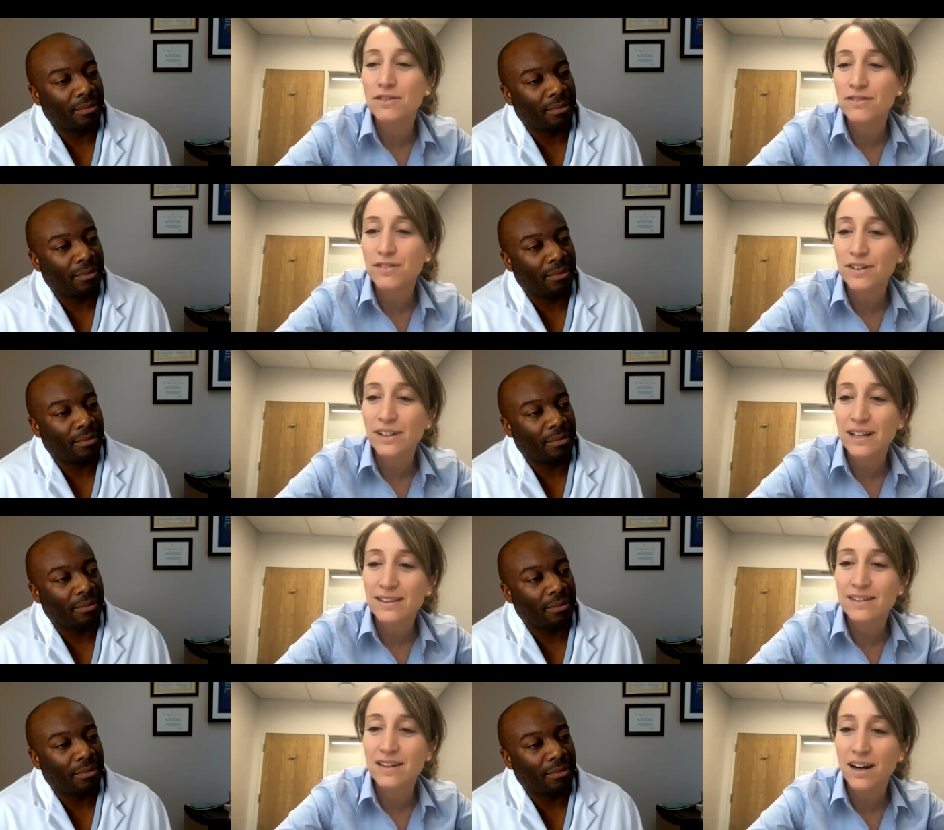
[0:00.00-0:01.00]
Speaker 1: or referral
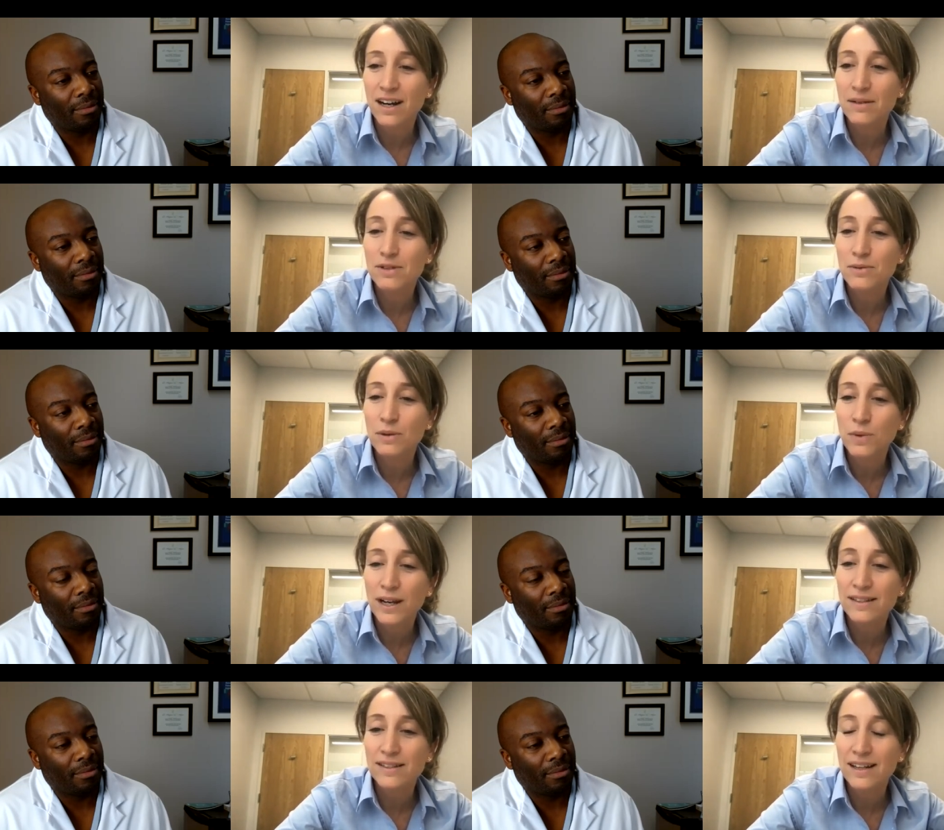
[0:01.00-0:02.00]
at that time do we
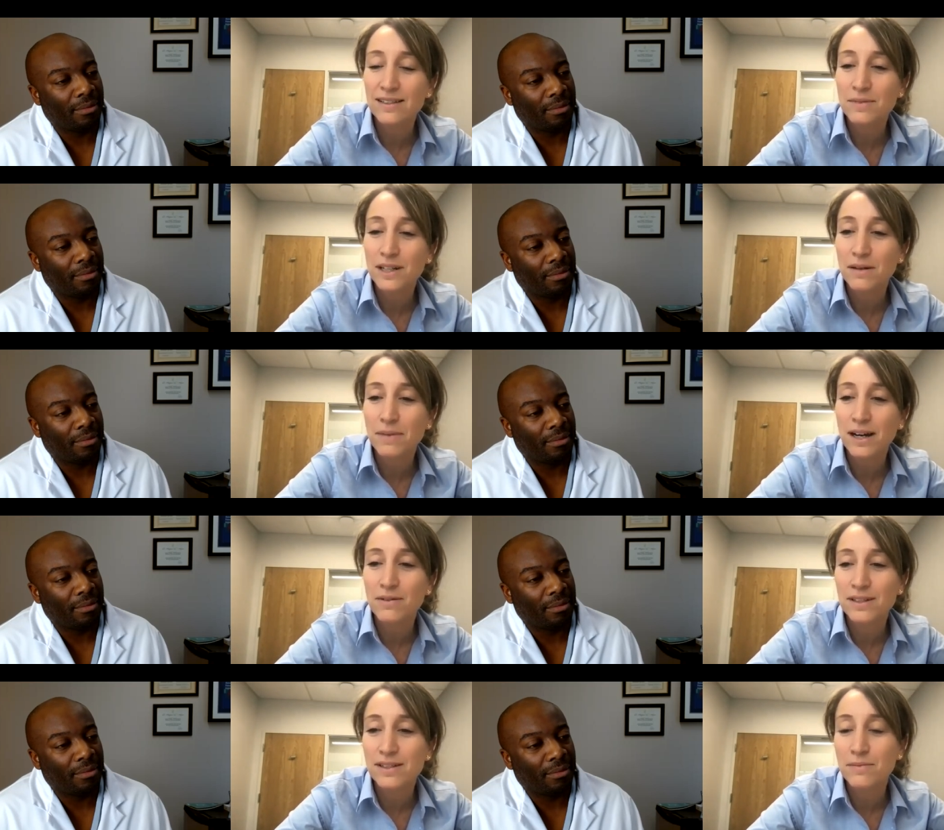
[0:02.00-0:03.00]
wait to ask them to come back when
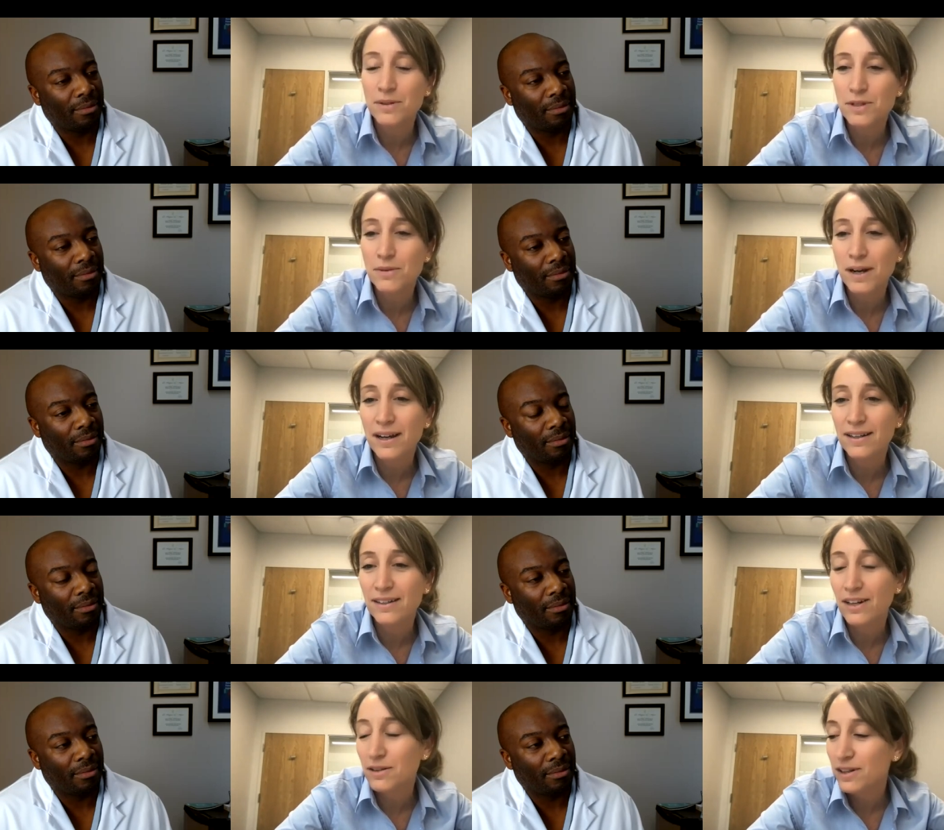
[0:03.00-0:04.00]
the symptoms are back
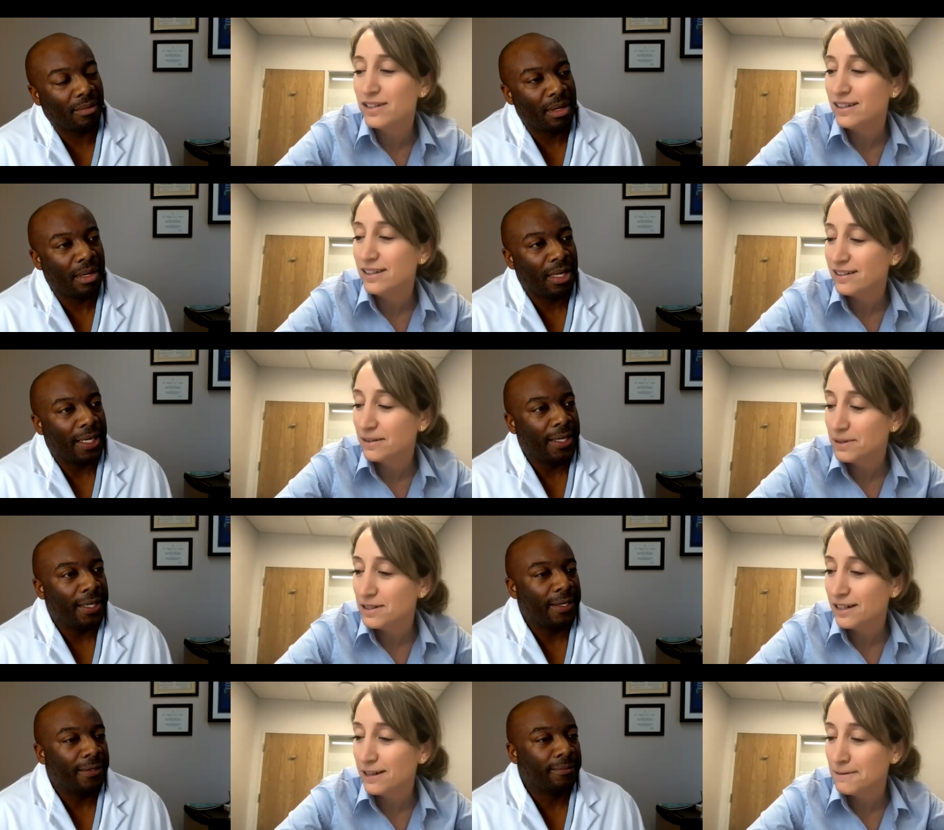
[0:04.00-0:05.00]
great question nisha i
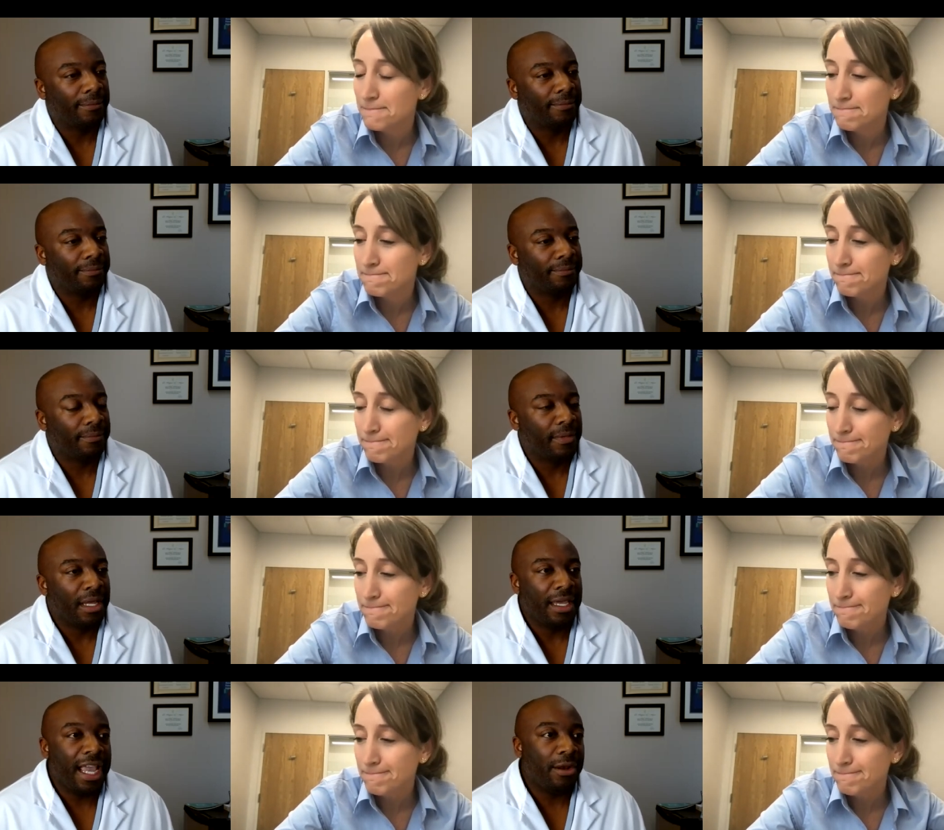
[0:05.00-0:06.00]
appreciate it
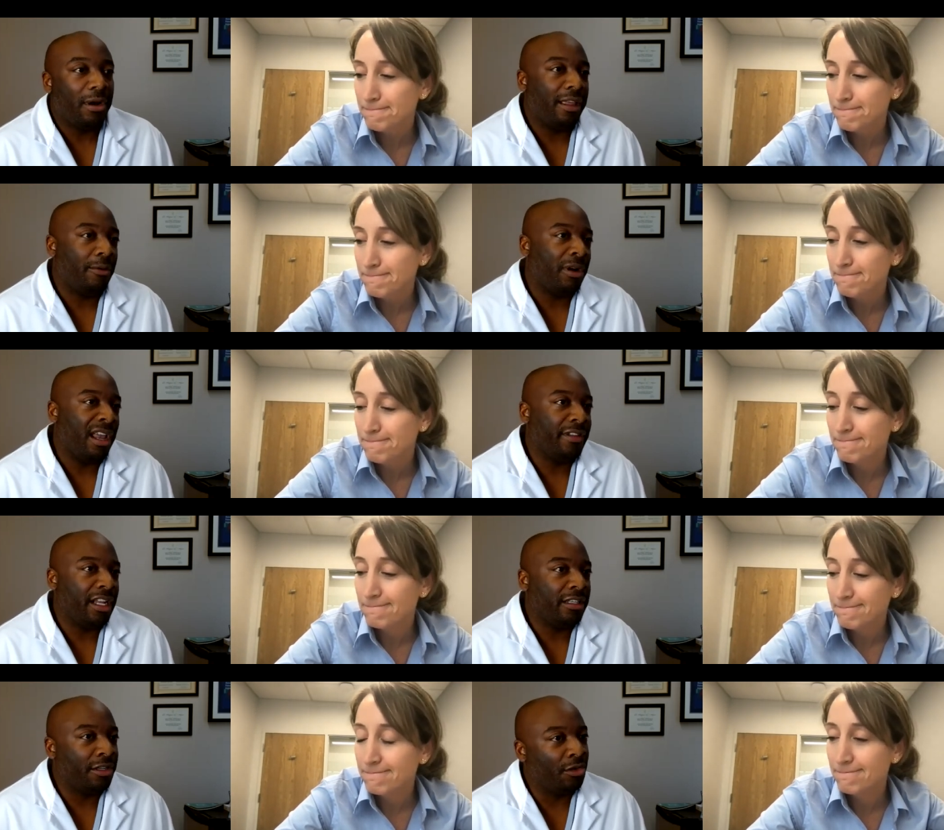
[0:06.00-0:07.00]
Speaker 2: yeah, no, I what I
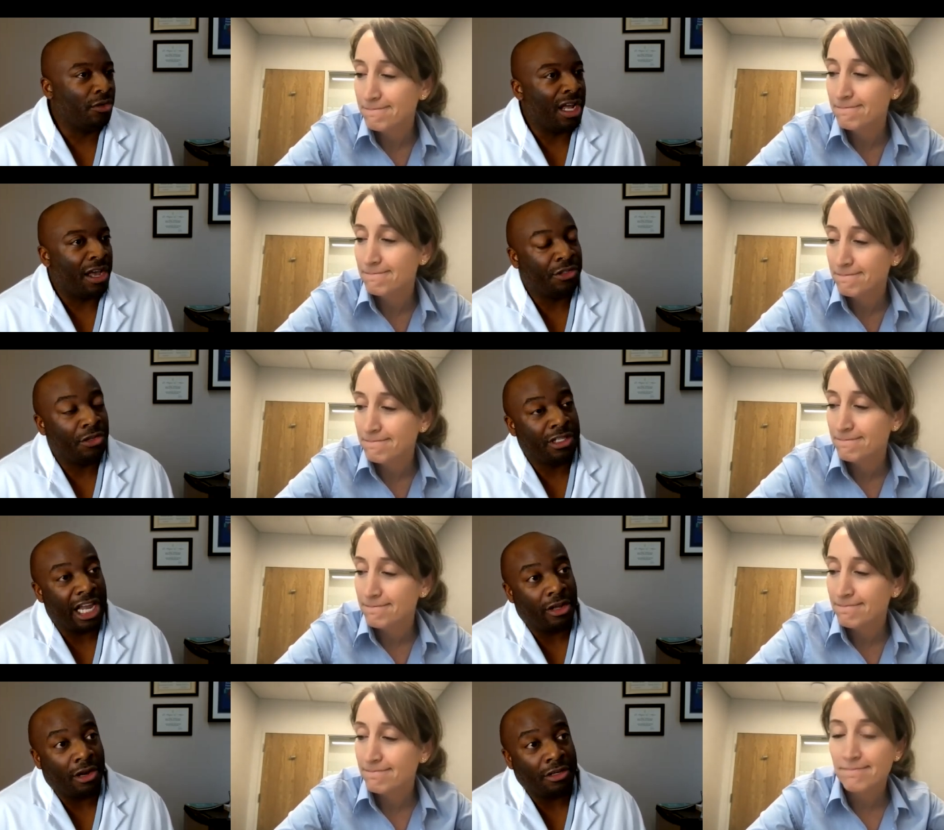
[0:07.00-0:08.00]
tend to do now is use
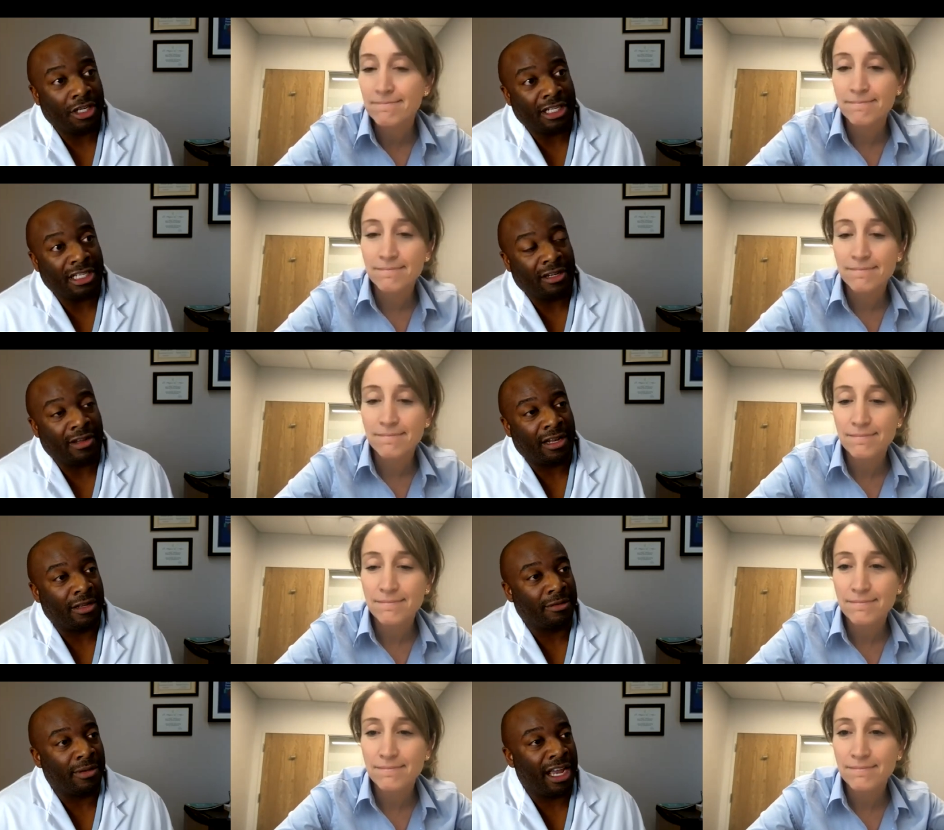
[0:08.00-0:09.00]
technology as a, uh,
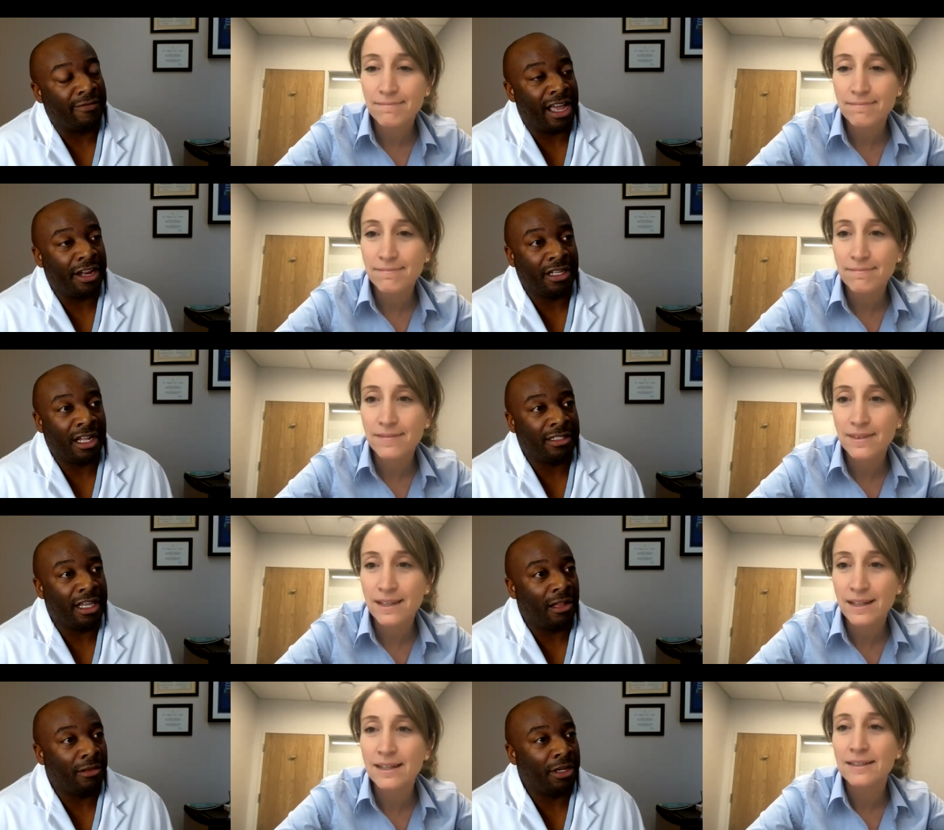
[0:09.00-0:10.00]
to my advantage. And I'll
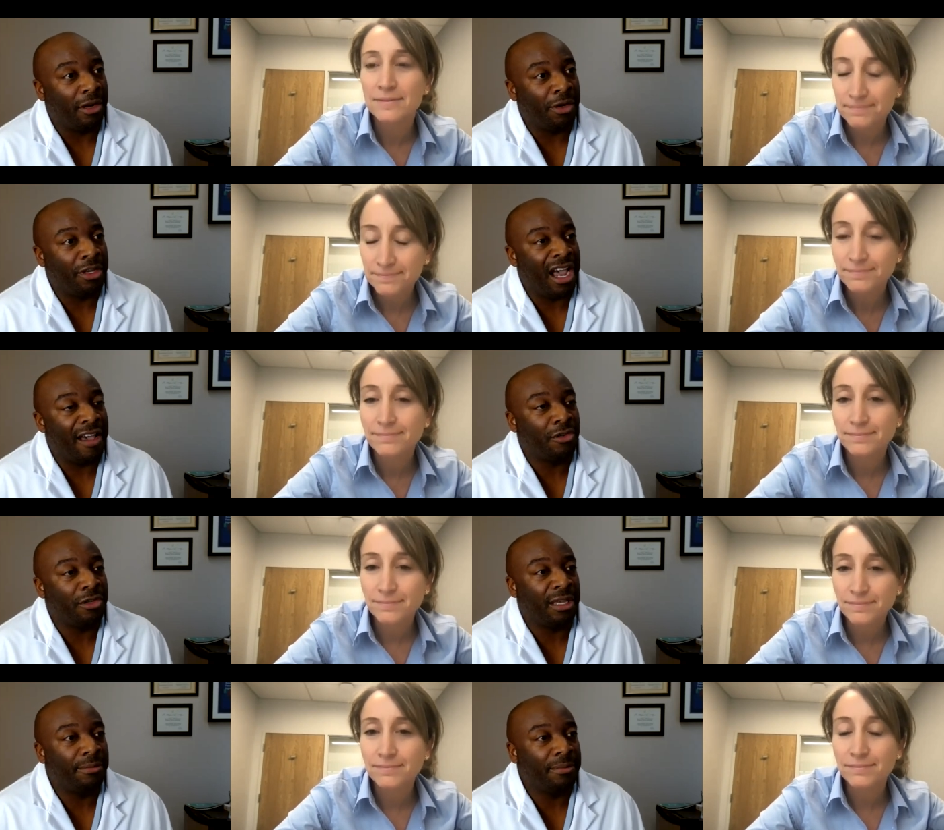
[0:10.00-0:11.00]
tell, you know, when you have
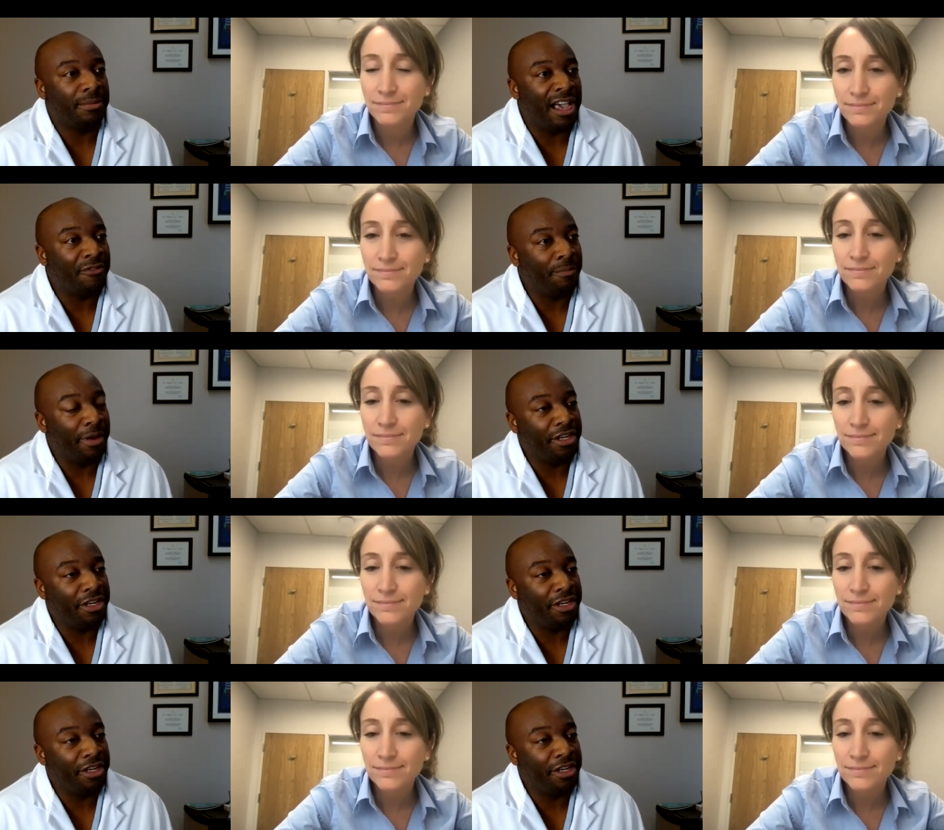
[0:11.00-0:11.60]
those symptoms, have your